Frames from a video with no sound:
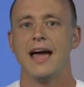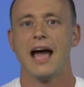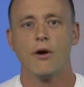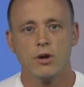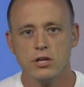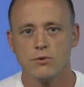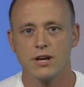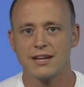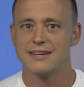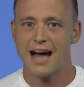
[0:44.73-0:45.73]
How are you
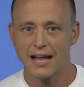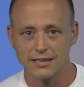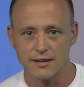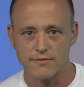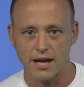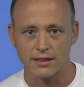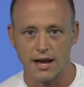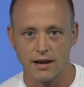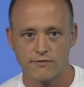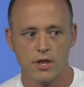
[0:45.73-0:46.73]
going to not live that
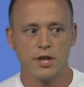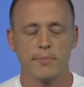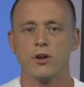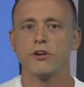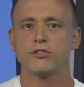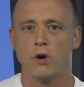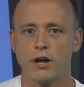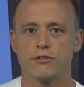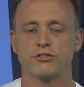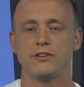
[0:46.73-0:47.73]
life, but also
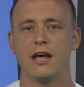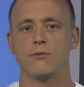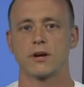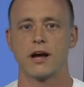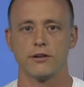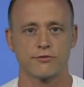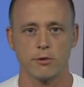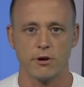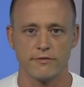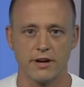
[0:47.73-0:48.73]
understand what college
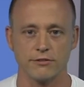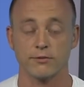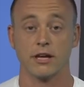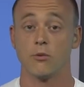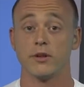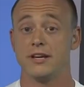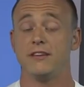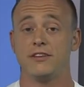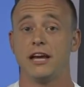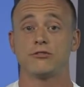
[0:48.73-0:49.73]
football fans are thinking? Well, the
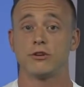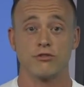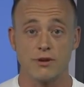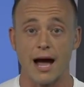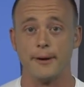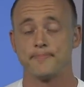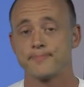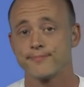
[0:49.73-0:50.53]
easy answer is you're not.